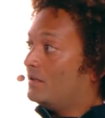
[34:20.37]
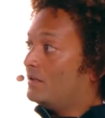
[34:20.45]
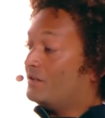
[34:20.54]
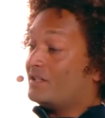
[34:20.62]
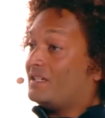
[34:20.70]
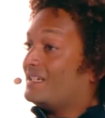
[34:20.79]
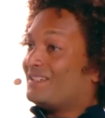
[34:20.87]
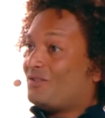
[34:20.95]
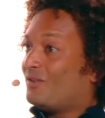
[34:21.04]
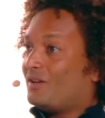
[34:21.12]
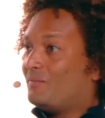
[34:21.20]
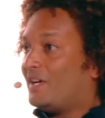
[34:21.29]
Because this is
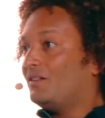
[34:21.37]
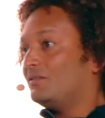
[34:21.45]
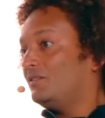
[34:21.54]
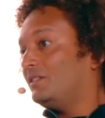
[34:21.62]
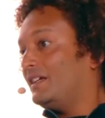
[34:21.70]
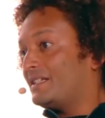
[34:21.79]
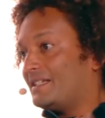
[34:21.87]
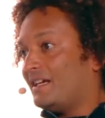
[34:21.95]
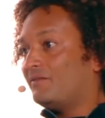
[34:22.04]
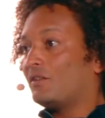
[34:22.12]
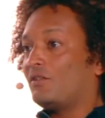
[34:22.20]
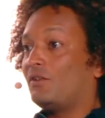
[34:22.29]
not about, let's
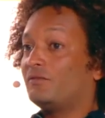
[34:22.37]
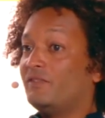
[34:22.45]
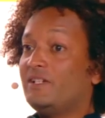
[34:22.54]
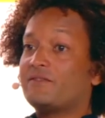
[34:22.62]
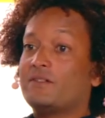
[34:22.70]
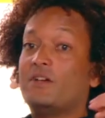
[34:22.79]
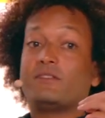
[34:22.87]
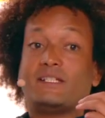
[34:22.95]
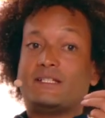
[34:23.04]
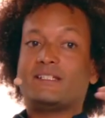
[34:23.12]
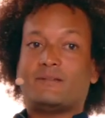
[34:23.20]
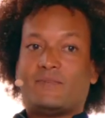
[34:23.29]
save the coral reefs. No,
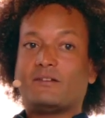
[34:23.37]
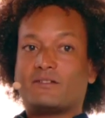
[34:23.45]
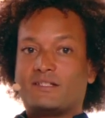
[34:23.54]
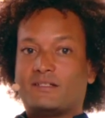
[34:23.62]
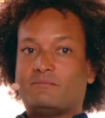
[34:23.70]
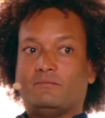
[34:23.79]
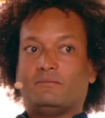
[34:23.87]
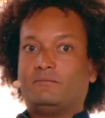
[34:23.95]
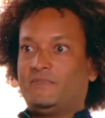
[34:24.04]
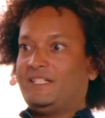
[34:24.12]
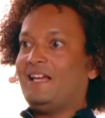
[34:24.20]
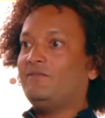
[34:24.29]
this is about
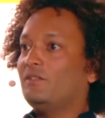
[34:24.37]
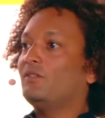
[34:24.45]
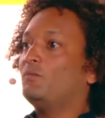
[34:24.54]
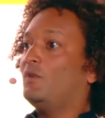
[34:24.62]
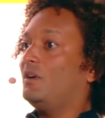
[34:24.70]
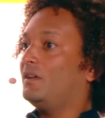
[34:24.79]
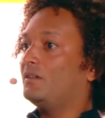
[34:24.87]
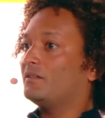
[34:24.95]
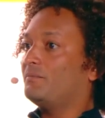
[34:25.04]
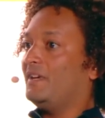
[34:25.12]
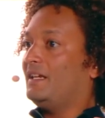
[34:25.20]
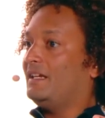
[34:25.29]
saving the world,
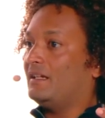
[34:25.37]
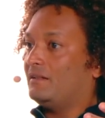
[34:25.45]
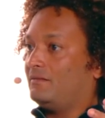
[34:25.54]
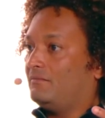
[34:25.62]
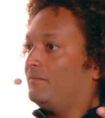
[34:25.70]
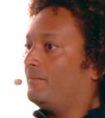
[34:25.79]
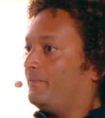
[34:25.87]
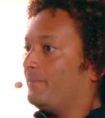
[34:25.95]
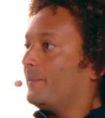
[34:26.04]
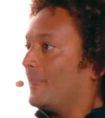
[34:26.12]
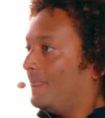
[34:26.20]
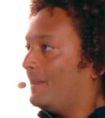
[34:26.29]
making it
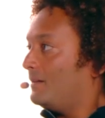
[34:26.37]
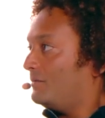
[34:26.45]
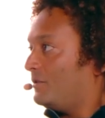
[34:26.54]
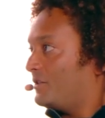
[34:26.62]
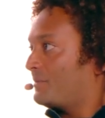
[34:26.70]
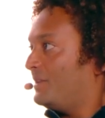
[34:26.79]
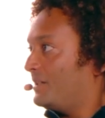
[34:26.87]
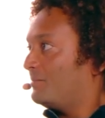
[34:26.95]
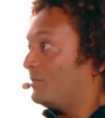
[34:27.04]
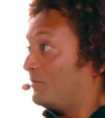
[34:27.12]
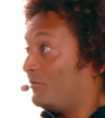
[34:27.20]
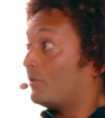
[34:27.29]

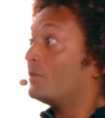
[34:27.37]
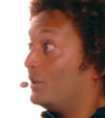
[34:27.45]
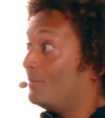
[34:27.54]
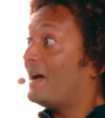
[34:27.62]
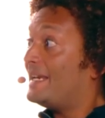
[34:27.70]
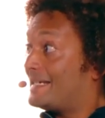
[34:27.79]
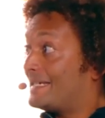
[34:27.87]
hospitable for humanity.